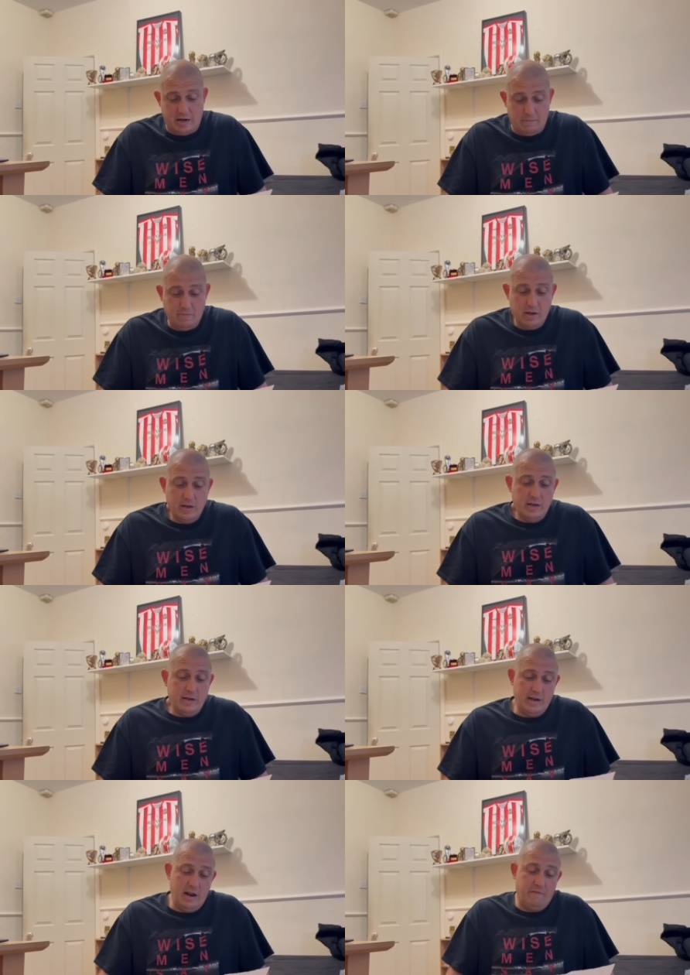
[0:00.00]
him
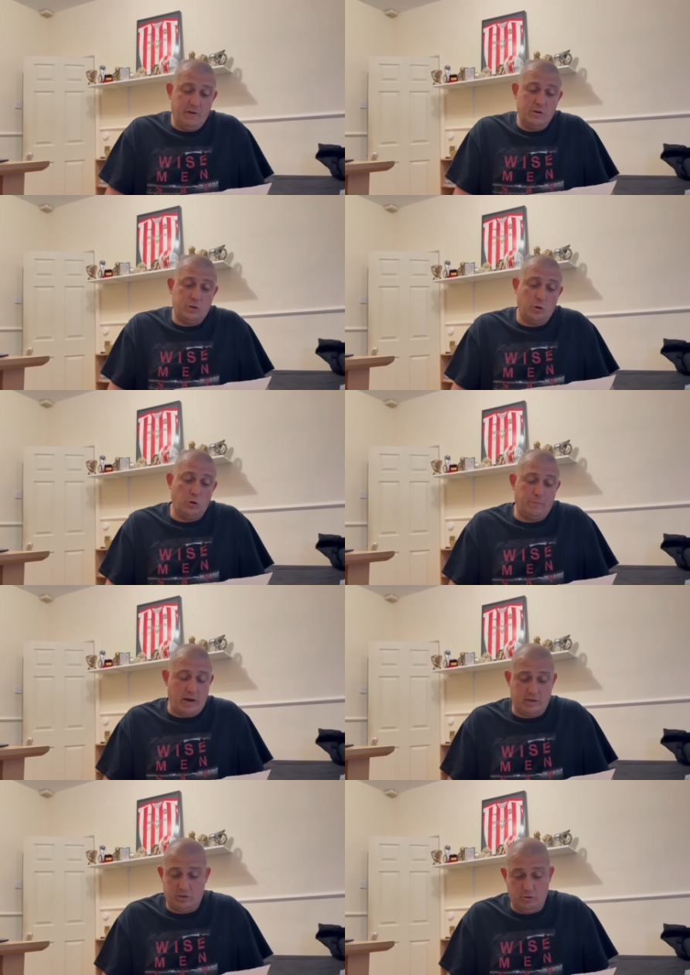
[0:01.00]
leaving to go
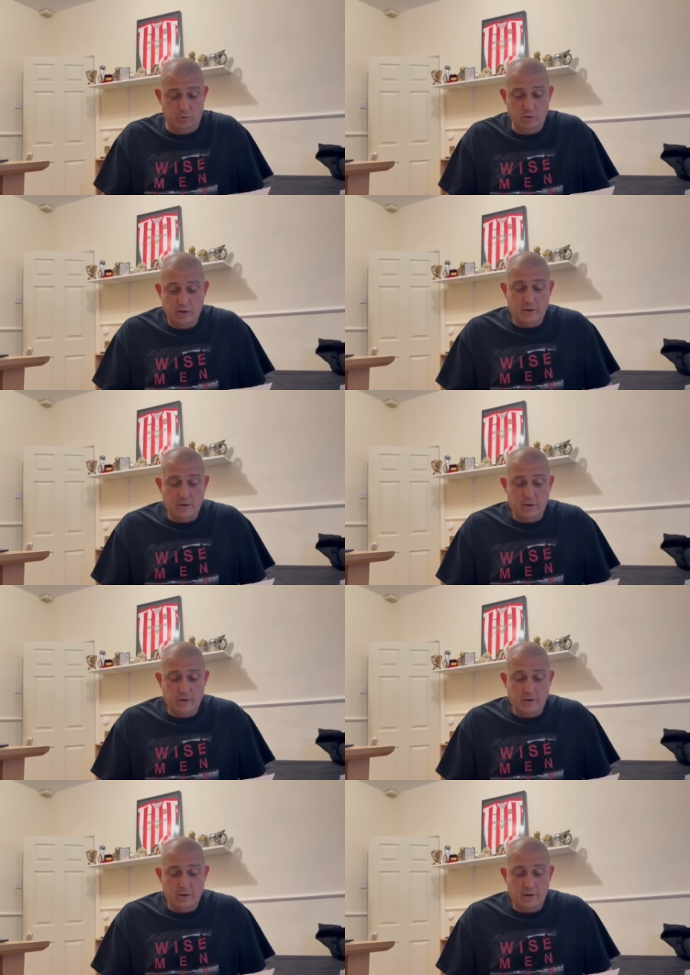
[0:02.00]
back to